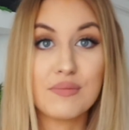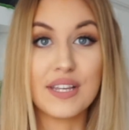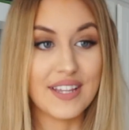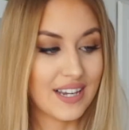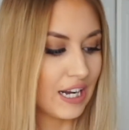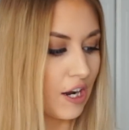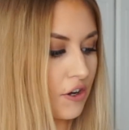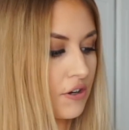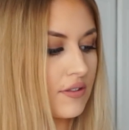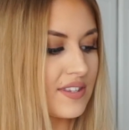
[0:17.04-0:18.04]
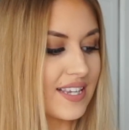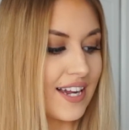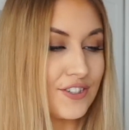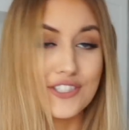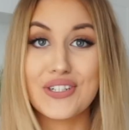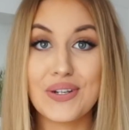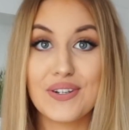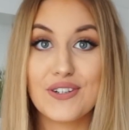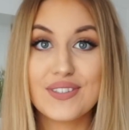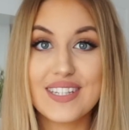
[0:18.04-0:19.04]
with clothes and
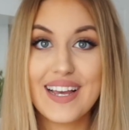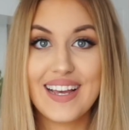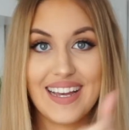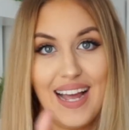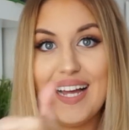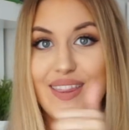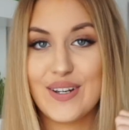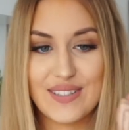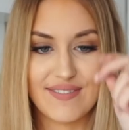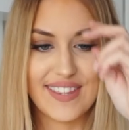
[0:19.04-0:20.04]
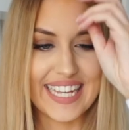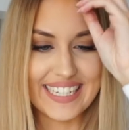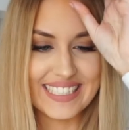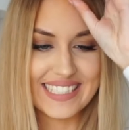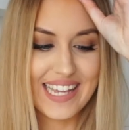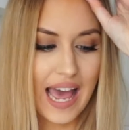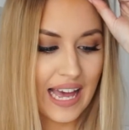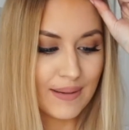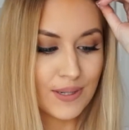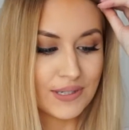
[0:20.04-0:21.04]
shoes and loads of things,
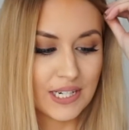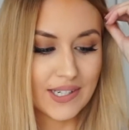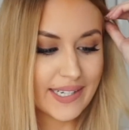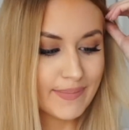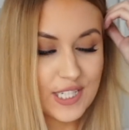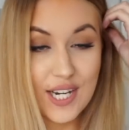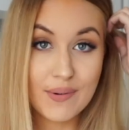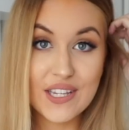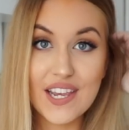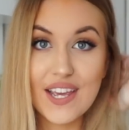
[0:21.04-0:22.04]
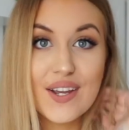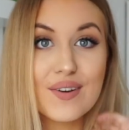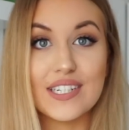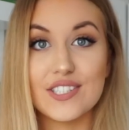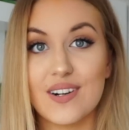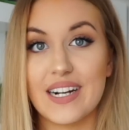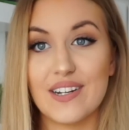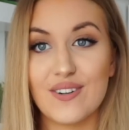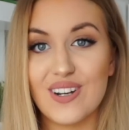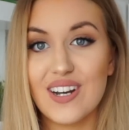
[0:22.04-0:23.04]
which I'm going to be showing you and trying
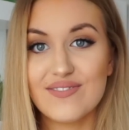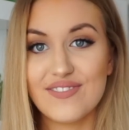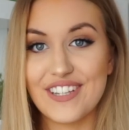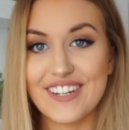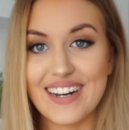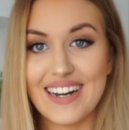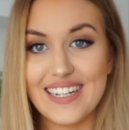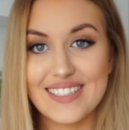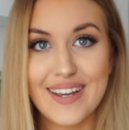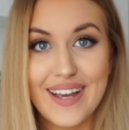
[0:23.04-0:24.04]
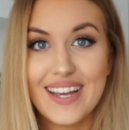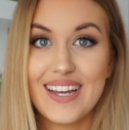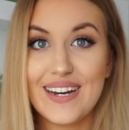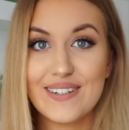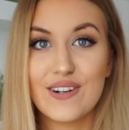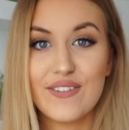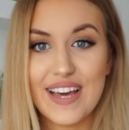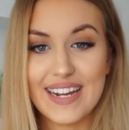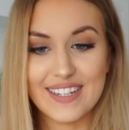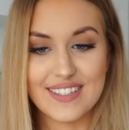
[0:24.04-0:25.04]
it all on for you guys and all of
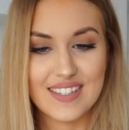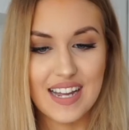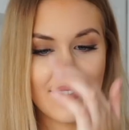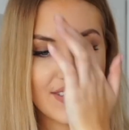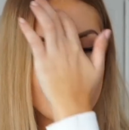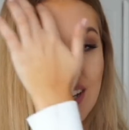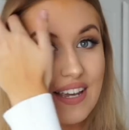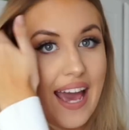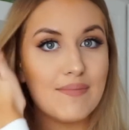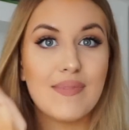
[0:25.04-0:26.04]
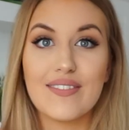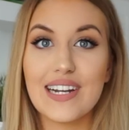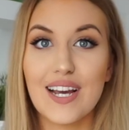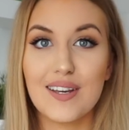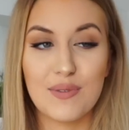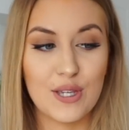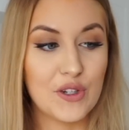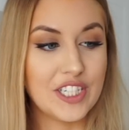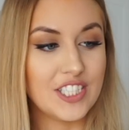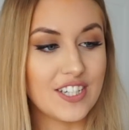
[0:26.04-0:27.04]
that good stuff. So yeah, I really hope you
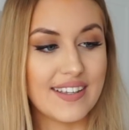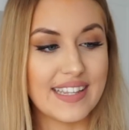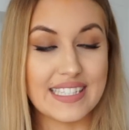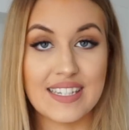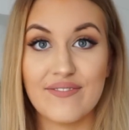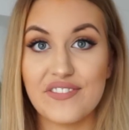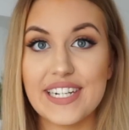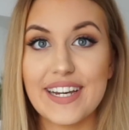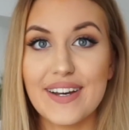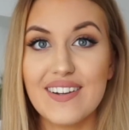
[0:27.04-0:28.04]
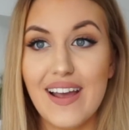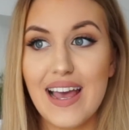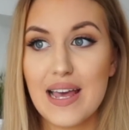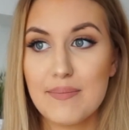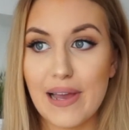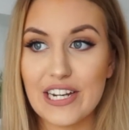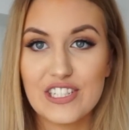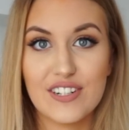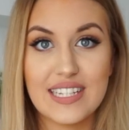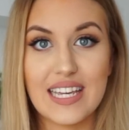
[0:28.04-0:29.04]
enjoyed this video. Make
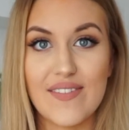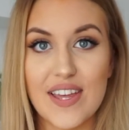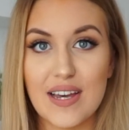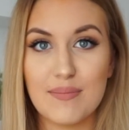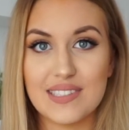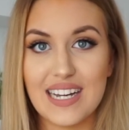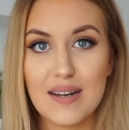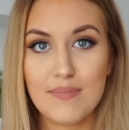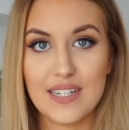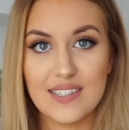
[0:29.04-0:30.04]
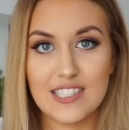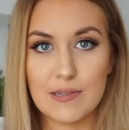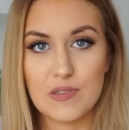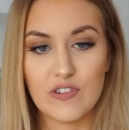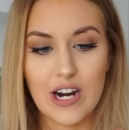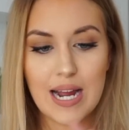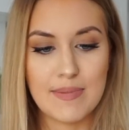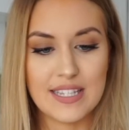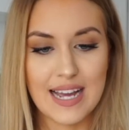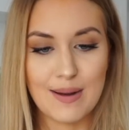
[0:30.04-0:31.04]
sure to give it a thumbs up and
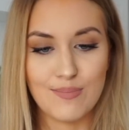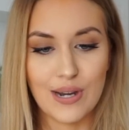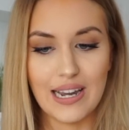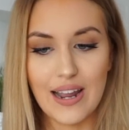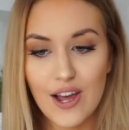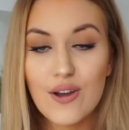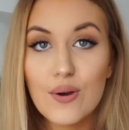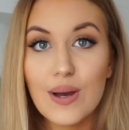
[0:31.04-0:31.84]
subscribe down below.